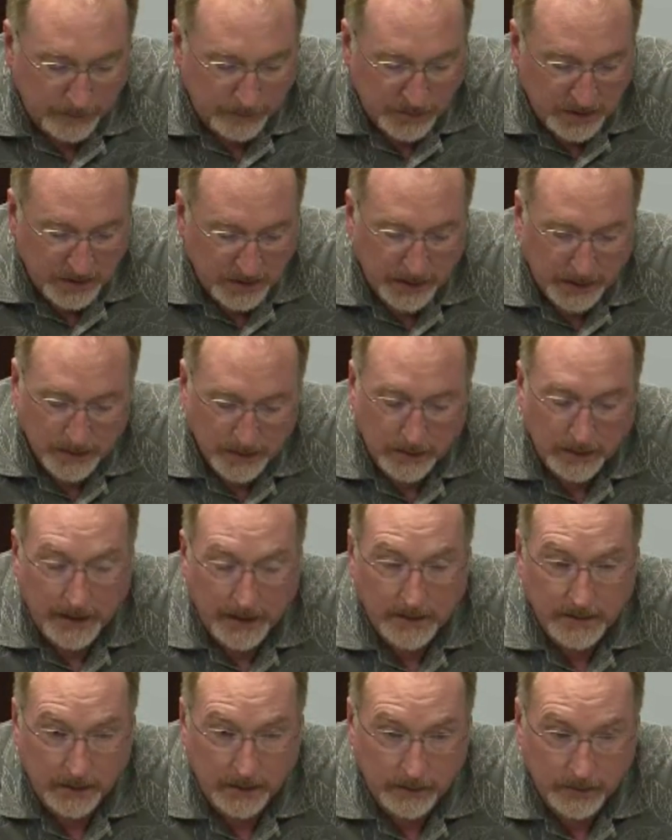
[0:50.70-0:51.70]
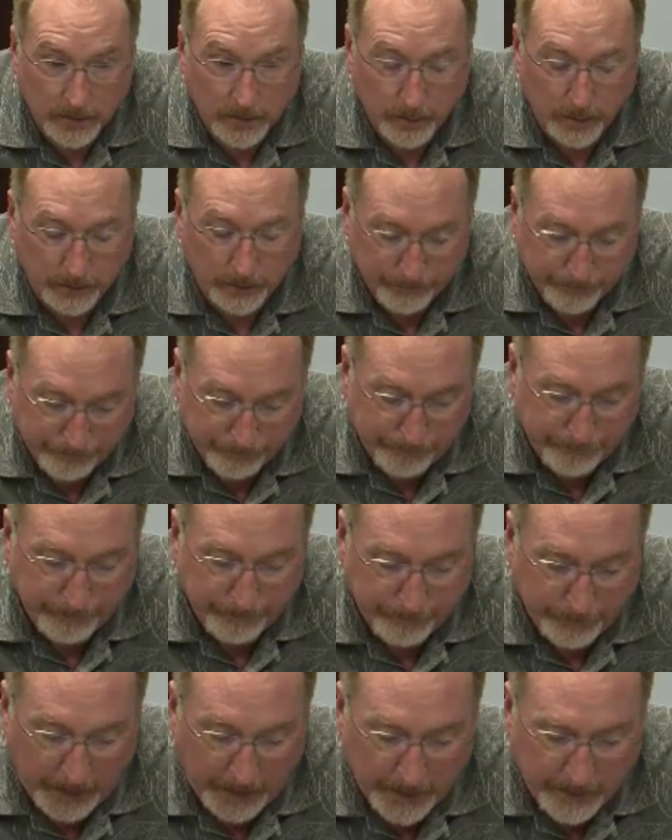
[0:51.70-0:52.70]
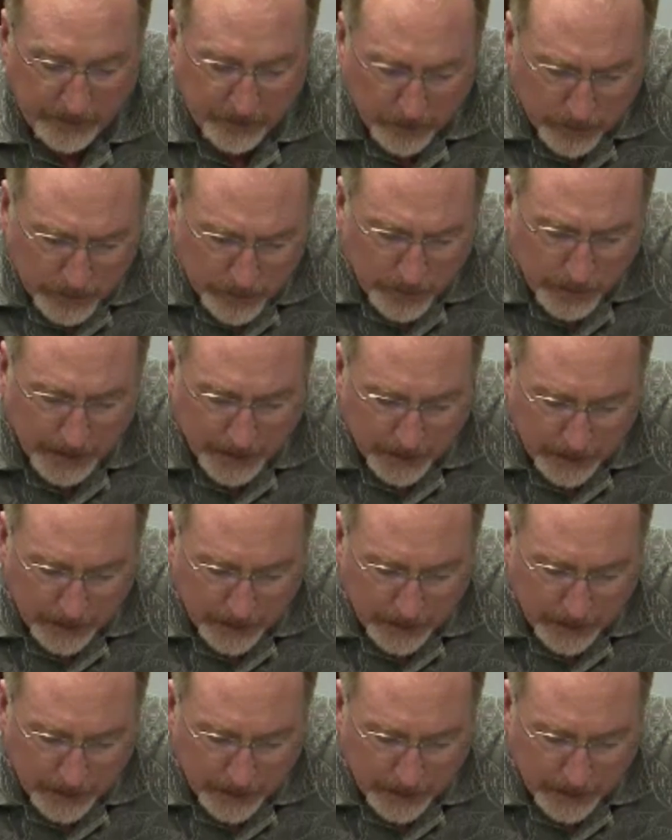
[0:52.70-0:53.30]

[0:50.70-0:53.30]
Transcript: suggested last October. In so doing,